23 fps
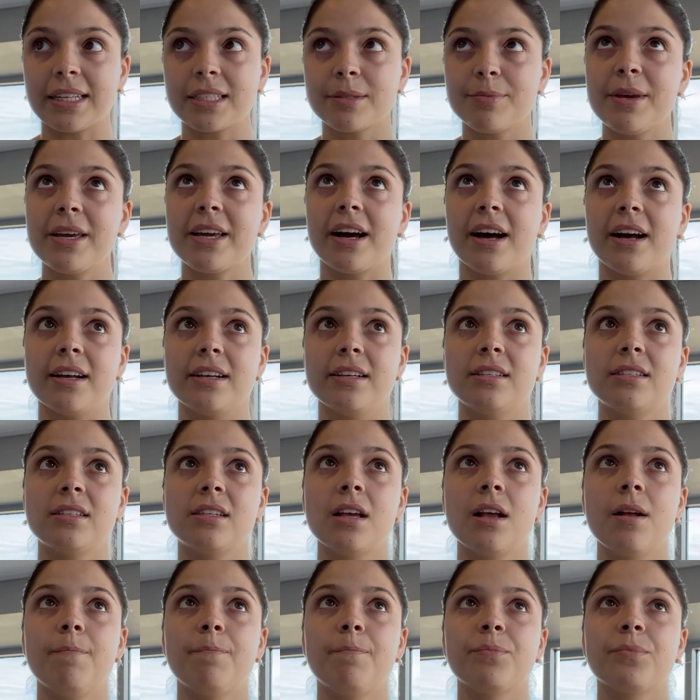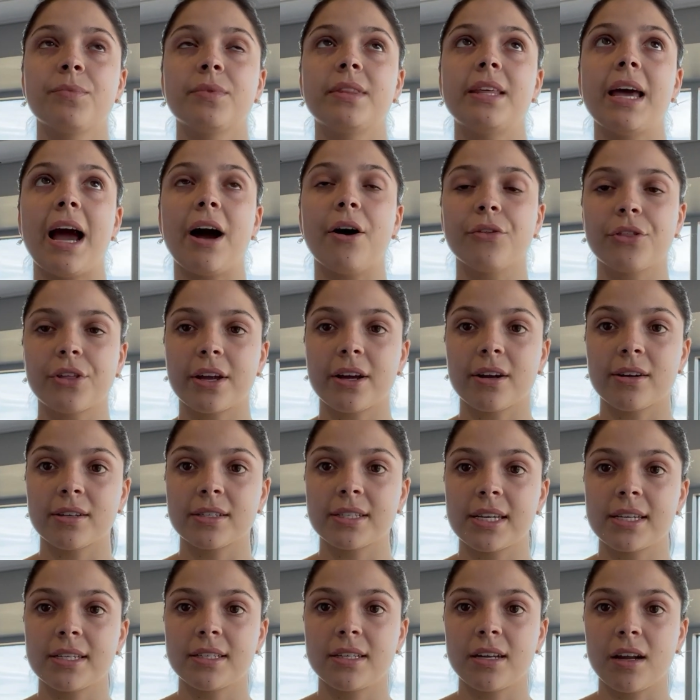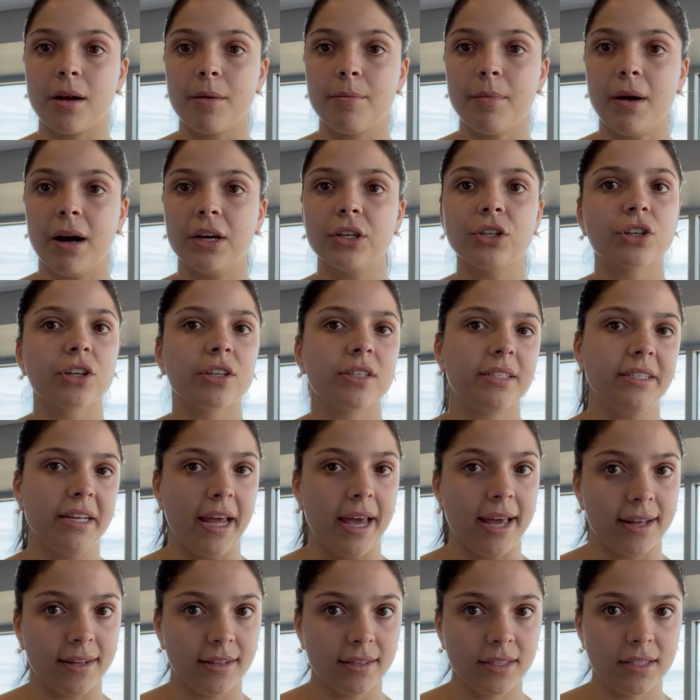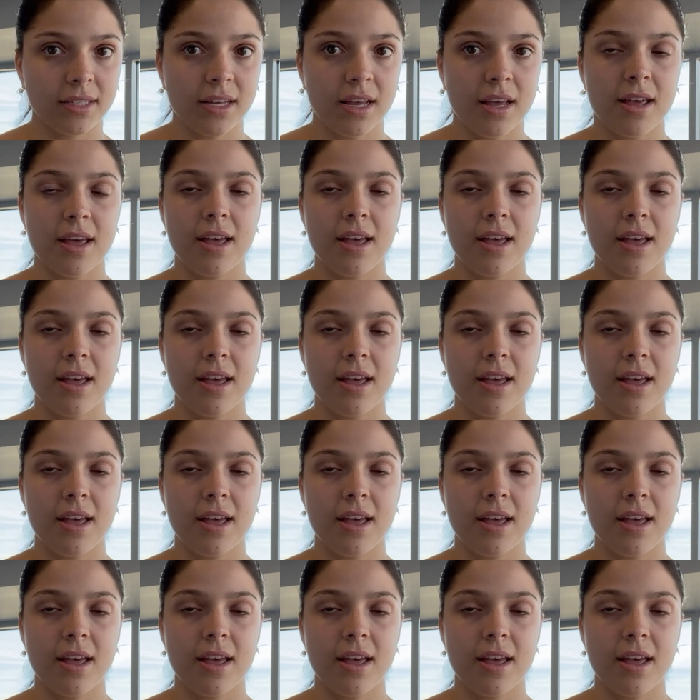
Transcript: because the healthcare system understands